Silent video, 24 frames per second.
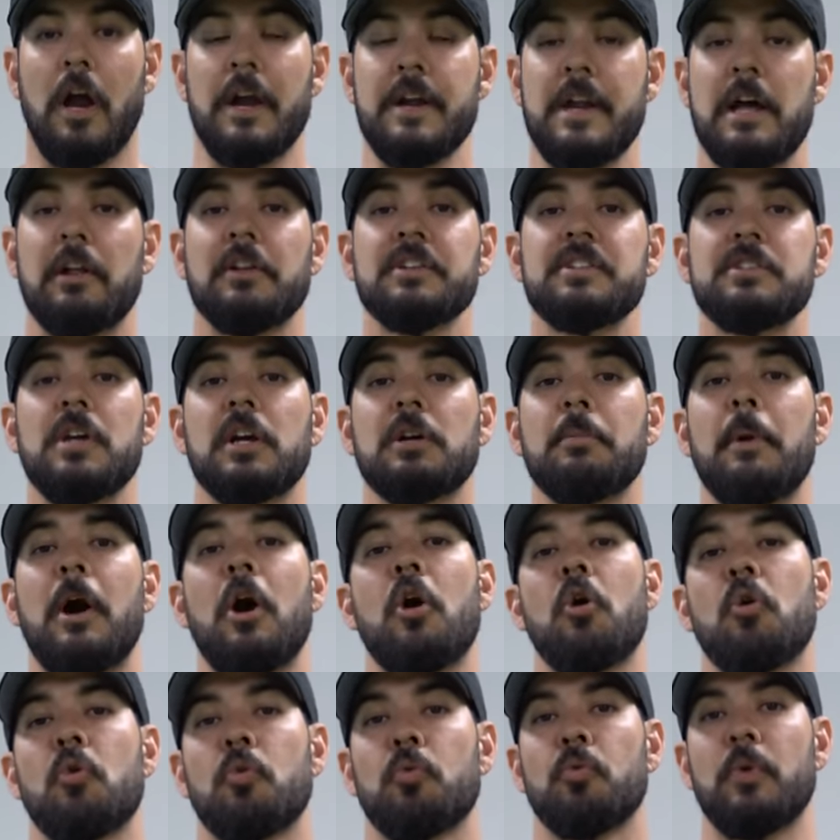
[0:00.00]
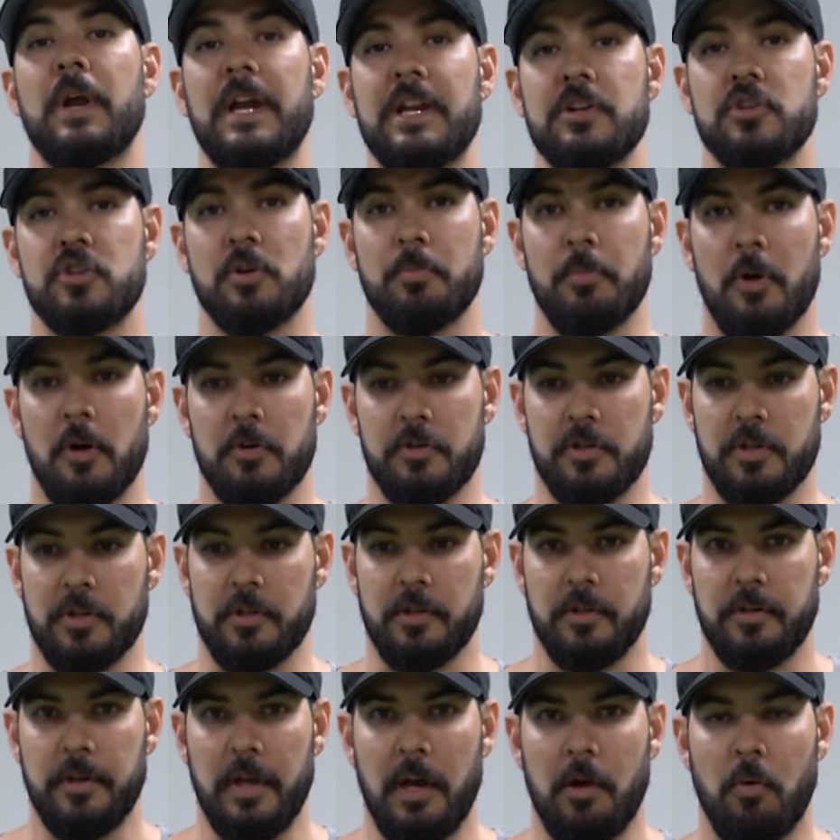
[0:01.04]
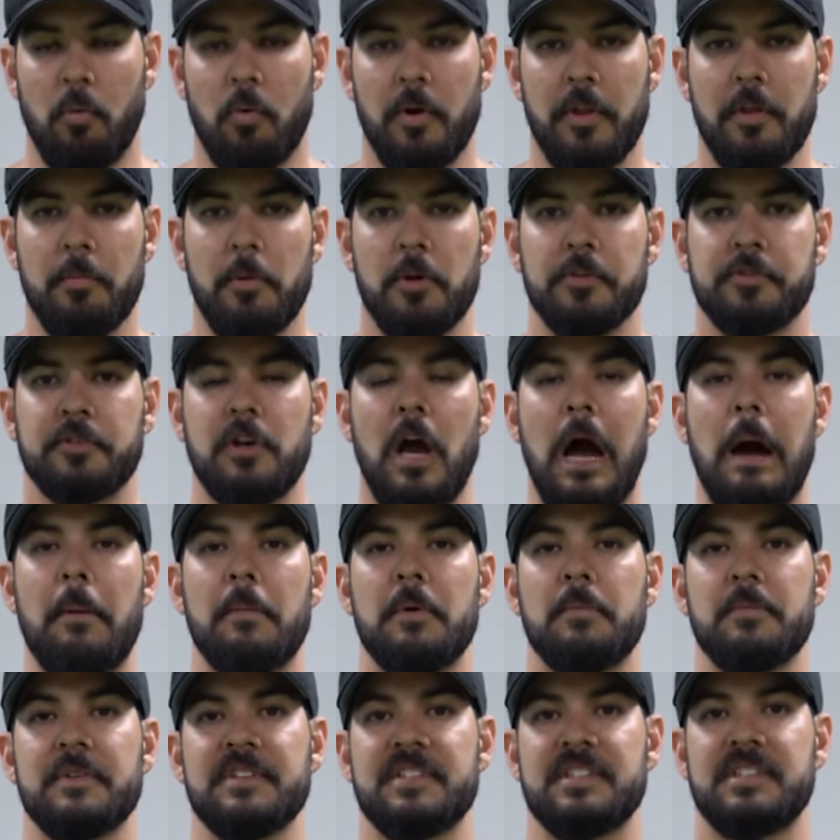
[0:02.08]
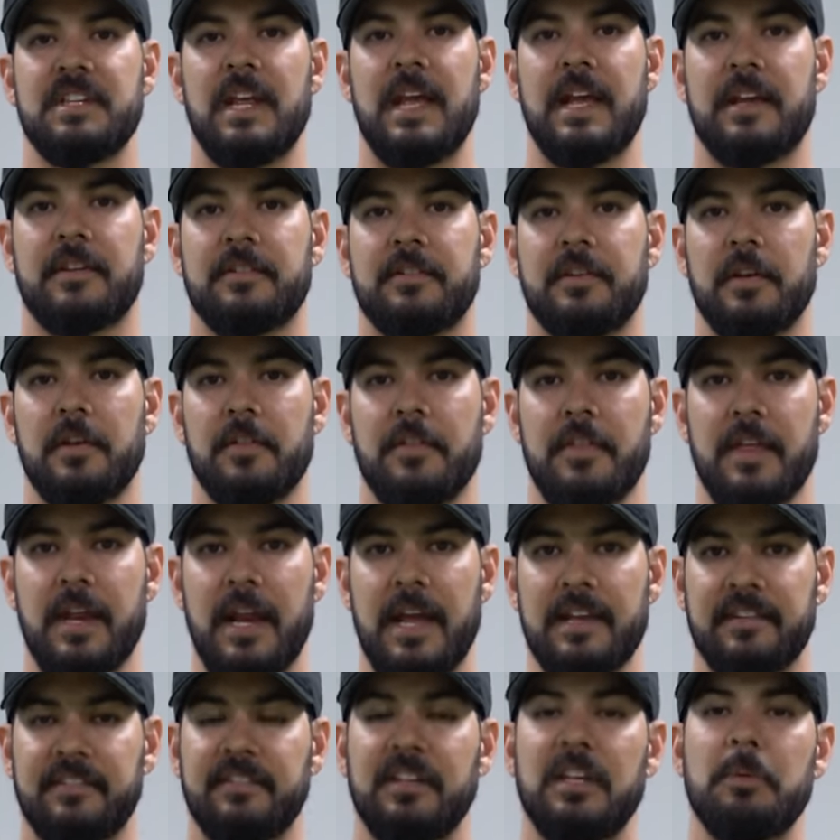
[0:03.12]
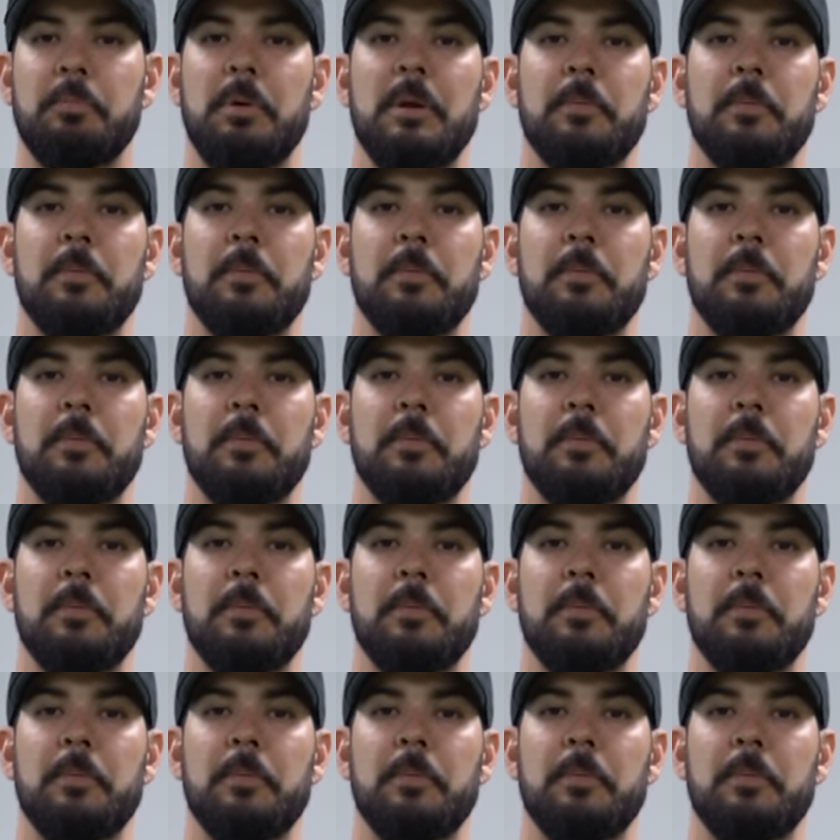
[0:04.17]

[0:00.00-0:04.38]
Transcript: All right, now let's talk about range of motion. Now, one of the most common mistakes that I see